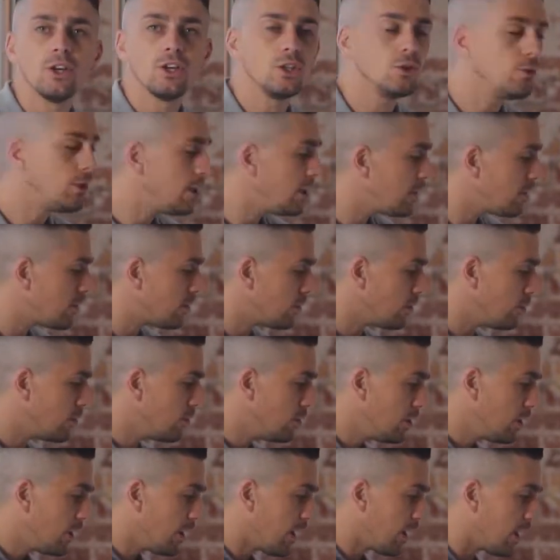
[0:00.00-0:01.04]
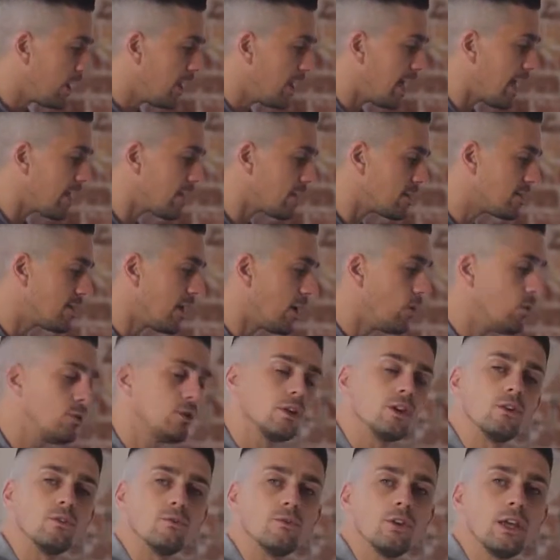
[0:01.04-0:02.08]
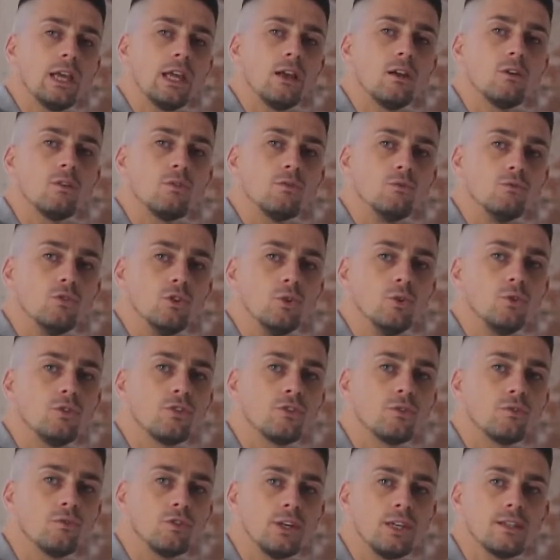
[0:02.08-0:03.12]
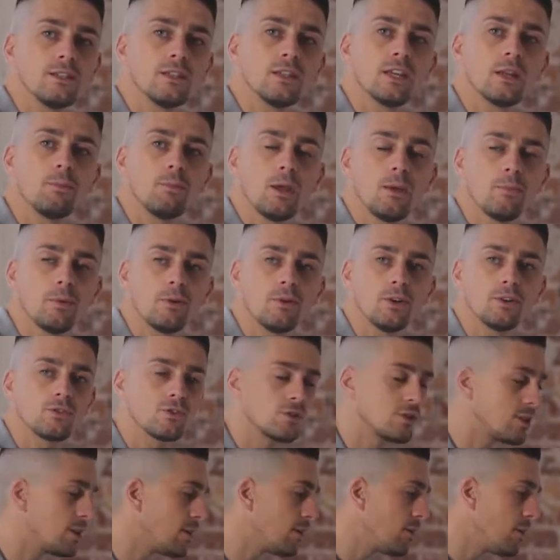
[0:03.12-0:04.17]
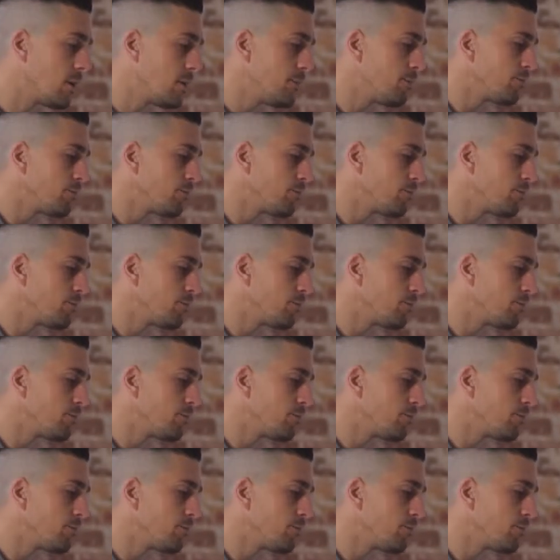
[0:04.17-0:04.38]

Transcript: You need to get down to the real root reason that people are interested